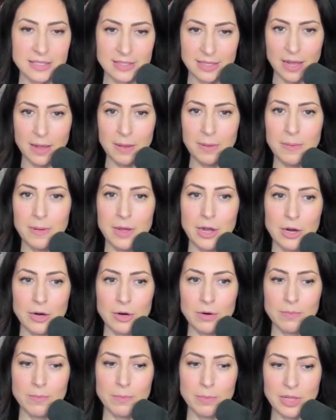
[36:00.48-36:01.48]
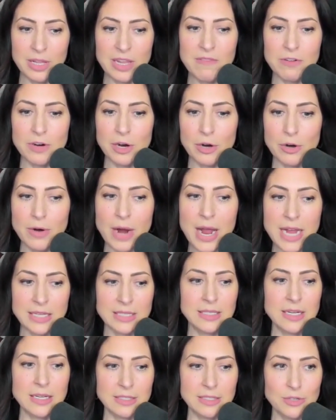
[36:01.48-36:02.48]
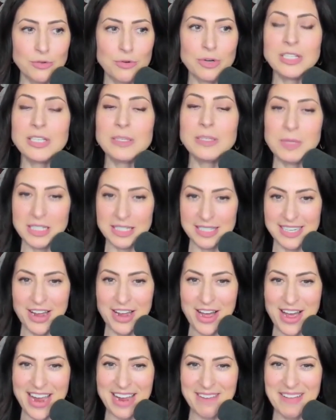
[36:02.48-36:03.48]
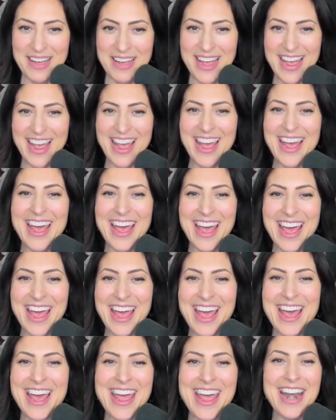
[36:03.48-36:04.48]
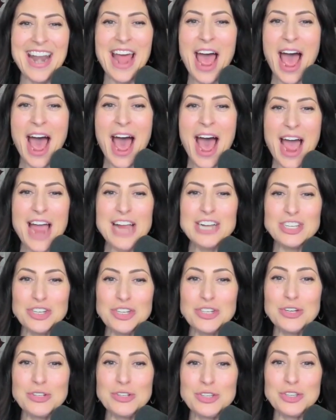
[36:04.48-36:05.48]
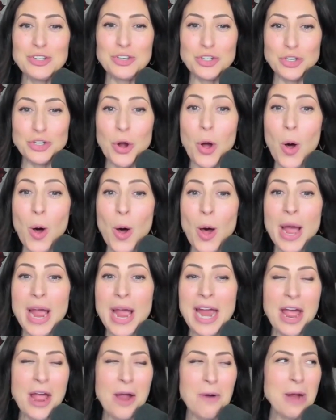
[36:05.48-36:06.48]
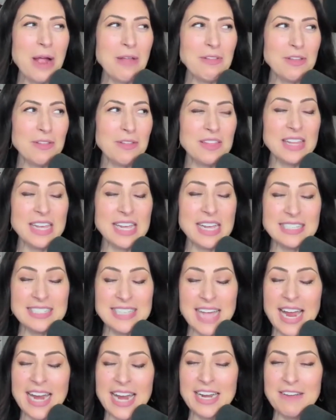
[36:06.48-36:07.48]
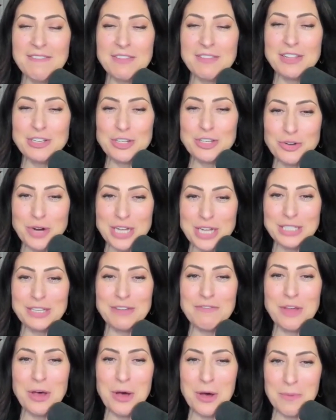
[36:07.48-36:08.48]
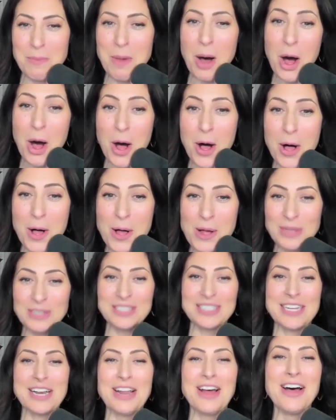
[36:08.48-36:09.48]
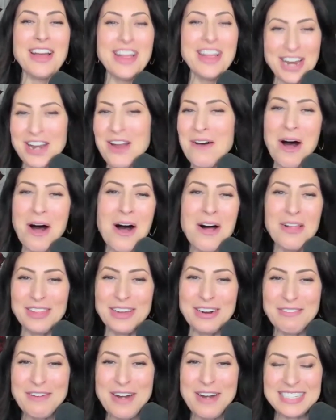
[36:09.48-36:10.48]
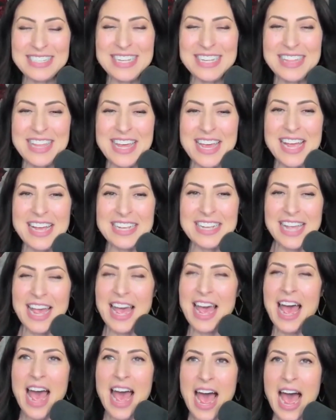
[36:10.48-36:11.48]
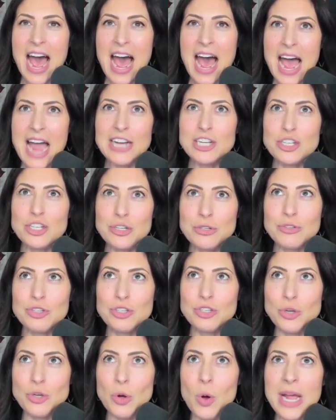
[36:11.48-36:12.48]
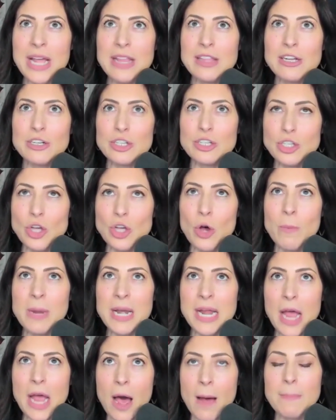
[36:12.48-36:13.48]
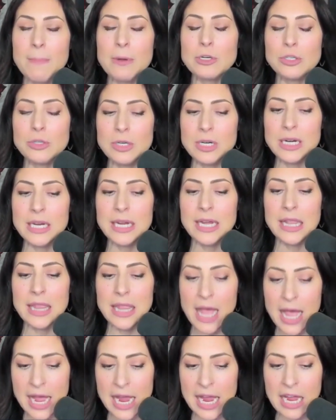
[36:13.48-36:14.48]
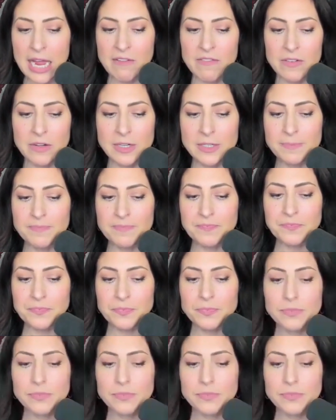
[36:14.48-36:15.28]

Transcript: as a believer in Christ is Christmas time. And I choose joy rather than the anxiety of the stress of the malls and, all the crazy things. I choose joy. And there's so many opportunity in life